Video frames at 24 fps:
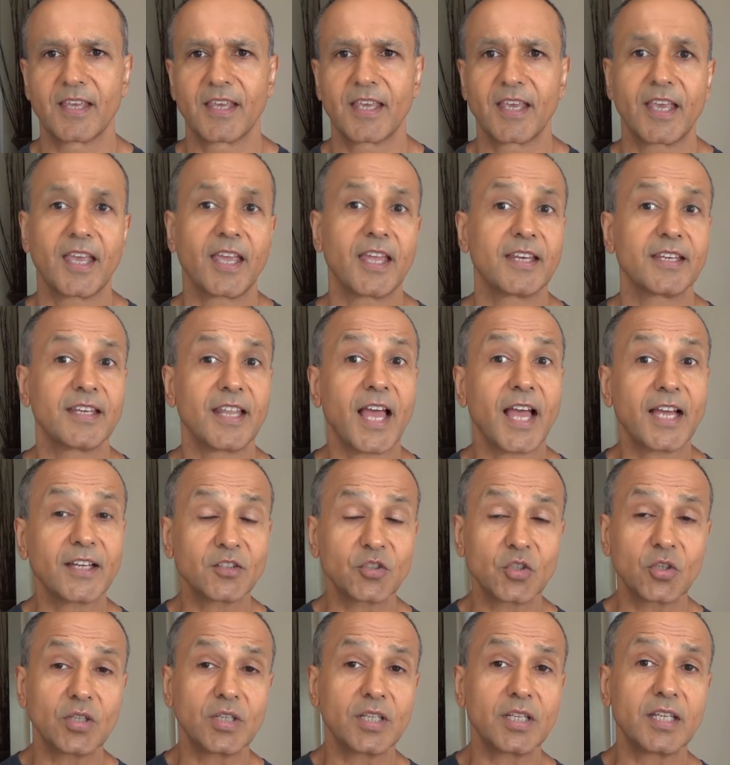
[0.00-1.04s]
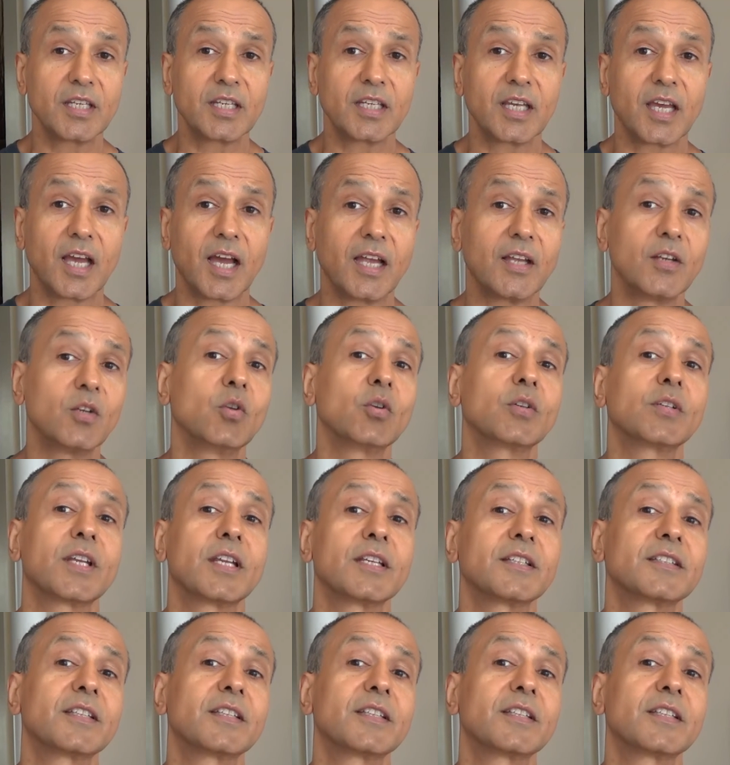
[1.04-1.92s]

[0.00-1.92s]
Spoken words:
And actually, I looked at